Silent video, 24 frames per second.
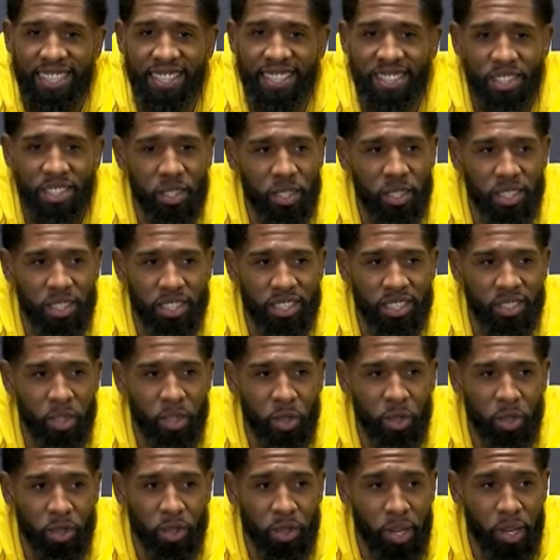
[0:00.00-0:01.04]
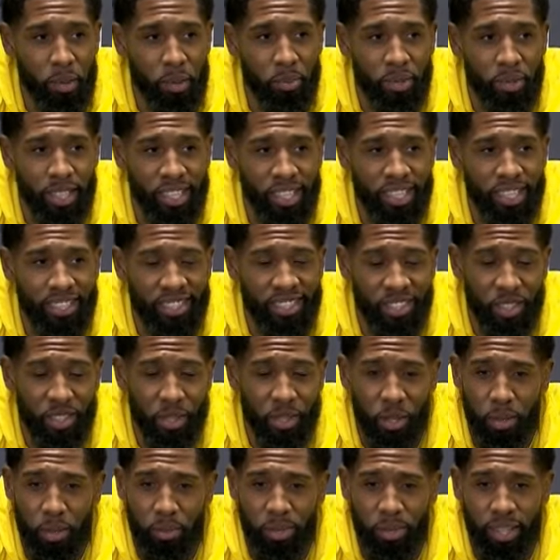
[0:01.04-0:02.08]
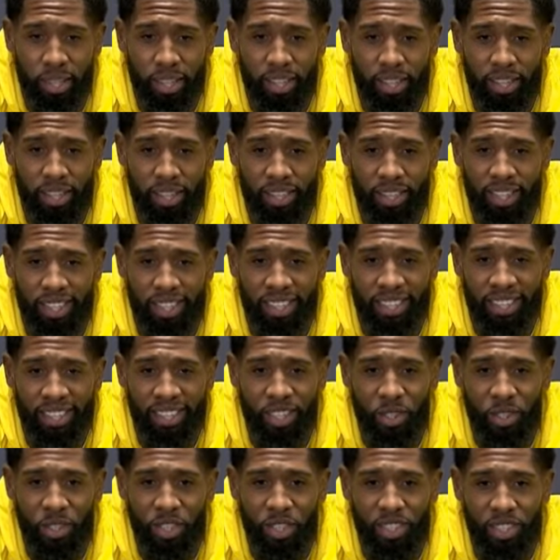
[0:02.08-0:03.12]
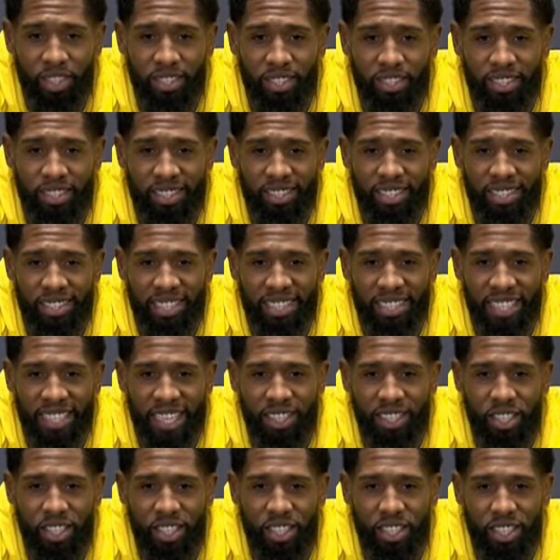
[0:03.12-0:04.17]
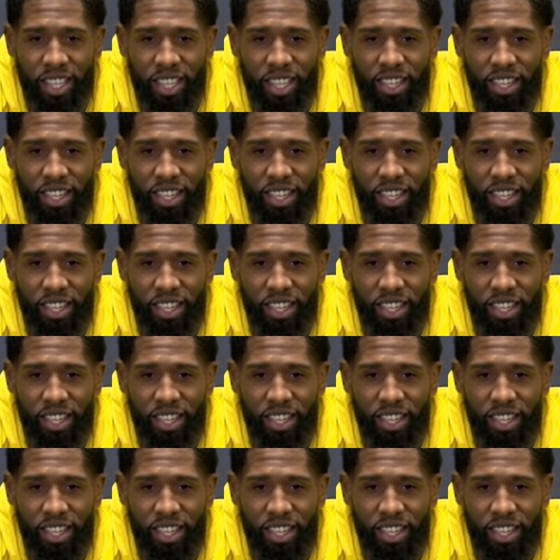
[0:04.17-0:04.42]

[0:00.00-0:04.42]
It was a great play, great player, and then, that's just how